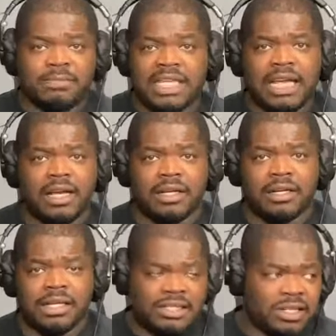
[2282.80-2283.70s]
I'm saying.
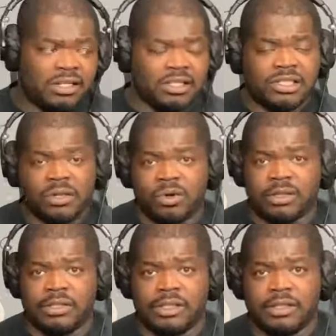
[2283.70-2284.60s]
Consider the
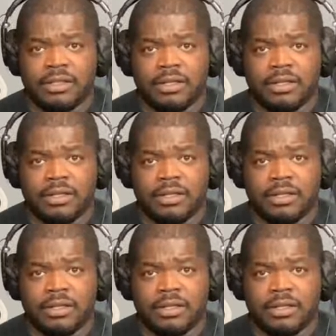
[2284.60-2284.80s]
source.